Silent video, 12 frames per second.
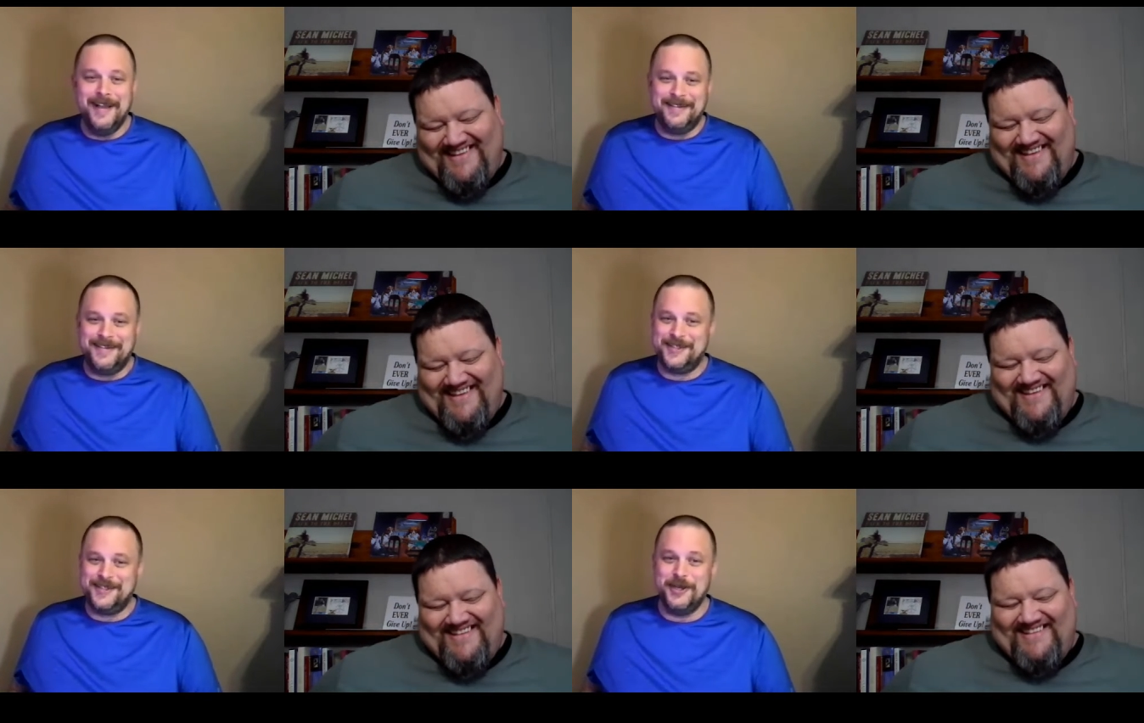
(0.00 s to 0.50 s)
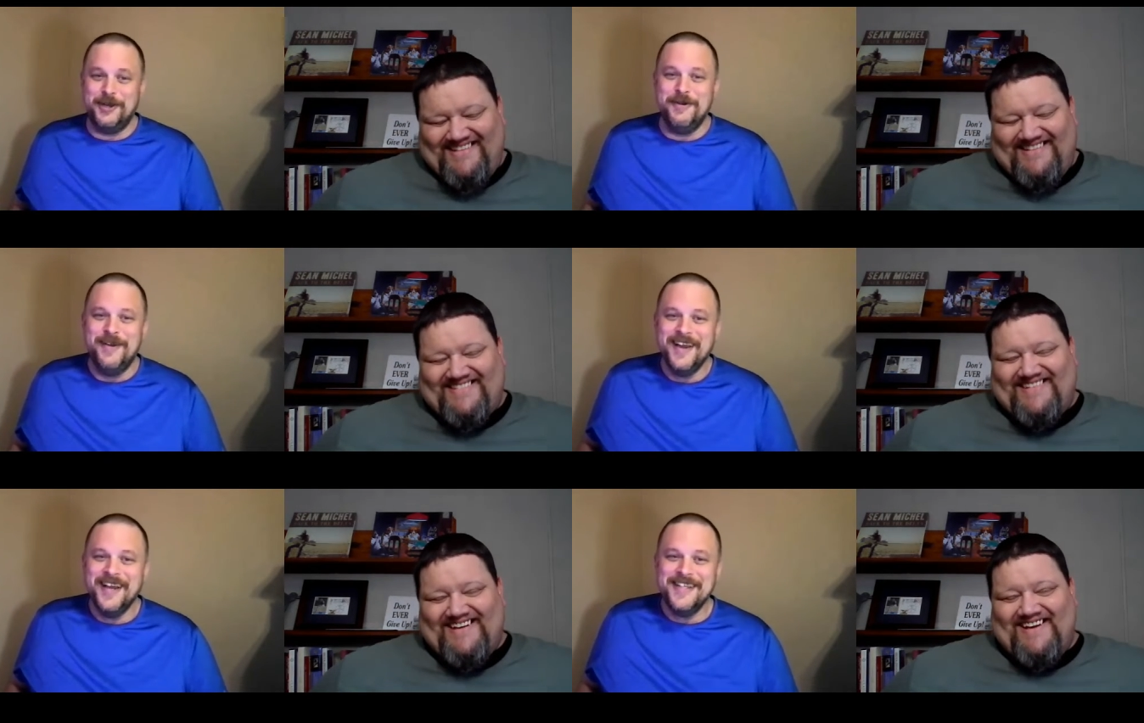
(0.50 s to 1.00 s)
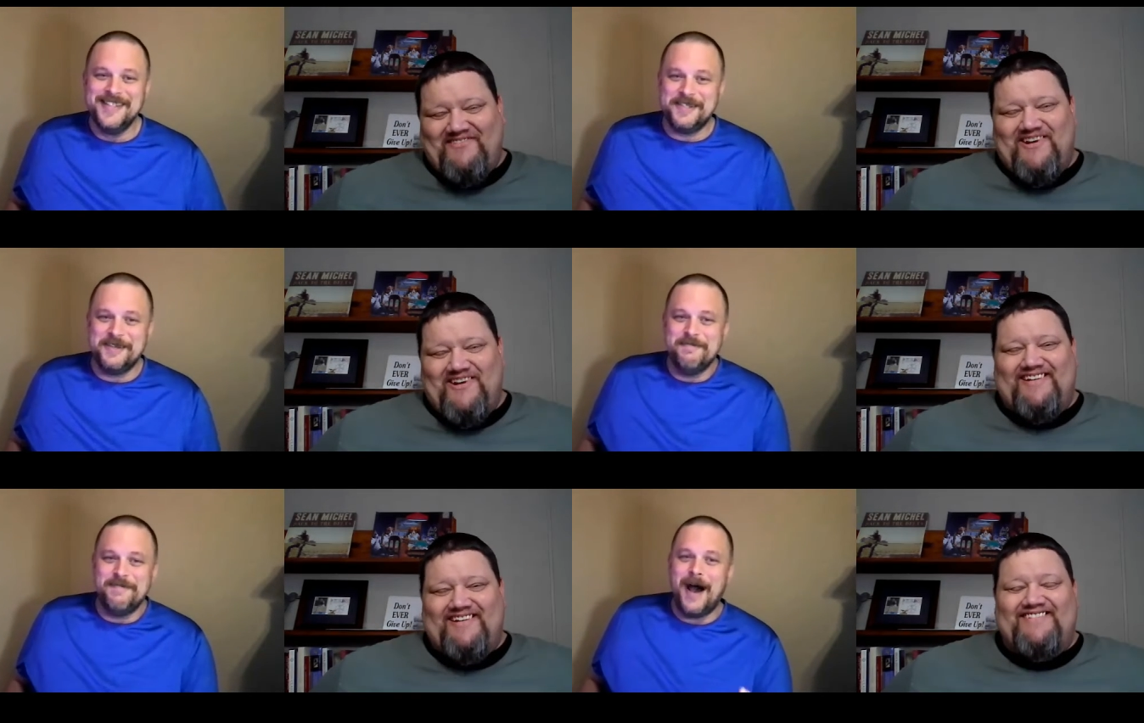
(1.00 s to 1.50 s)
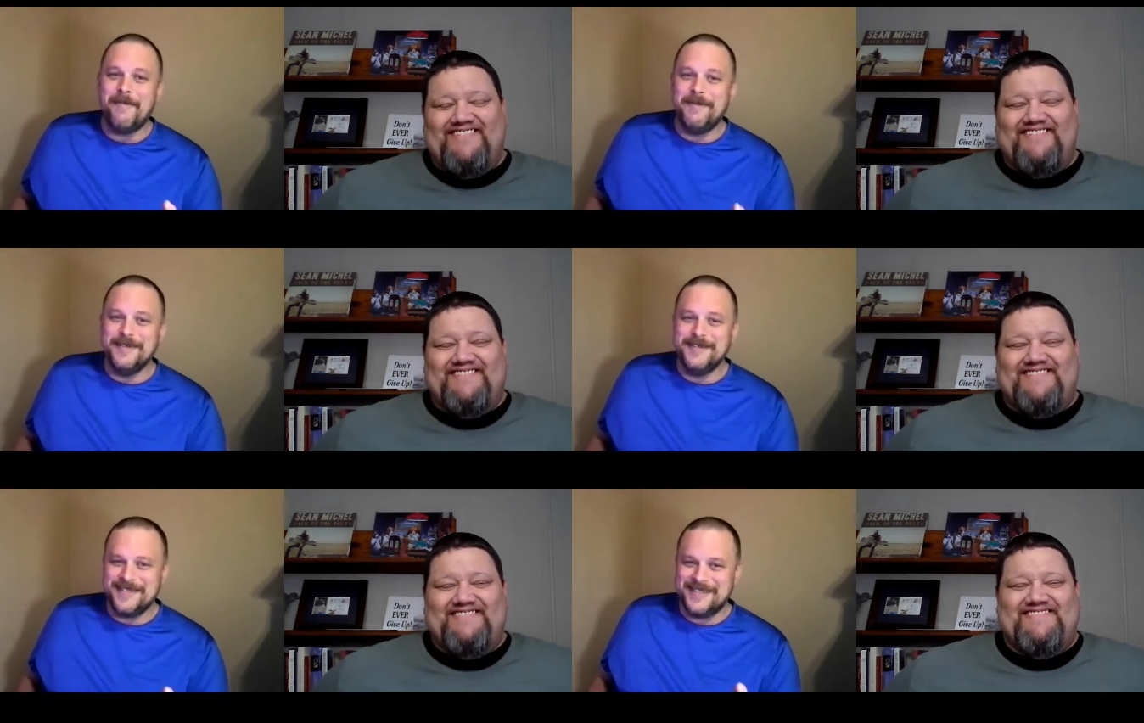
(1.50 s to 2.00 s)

Speaker 1: it's okay, Mama,